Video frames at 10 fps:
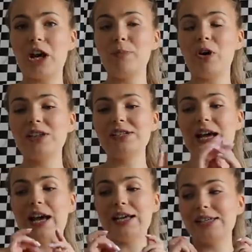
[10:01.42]
tripods
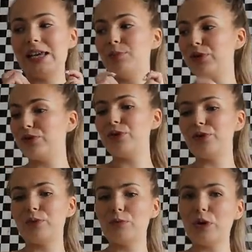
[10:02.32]
that has a
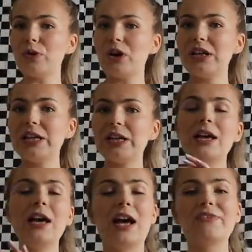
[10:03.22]
Bluetooth remote on it.
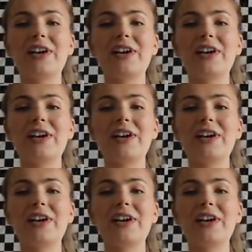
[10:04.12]
I